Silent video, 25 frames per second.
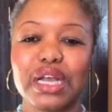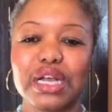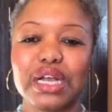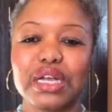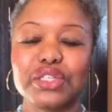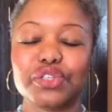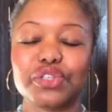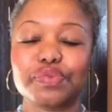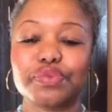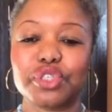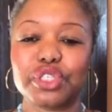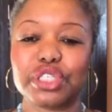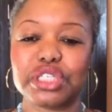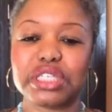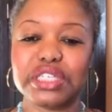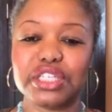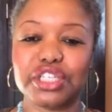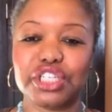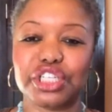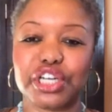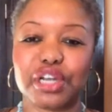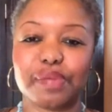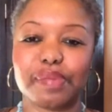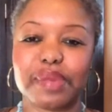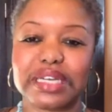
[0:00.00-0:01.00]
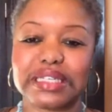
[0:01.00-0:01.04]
So I'm just going to share my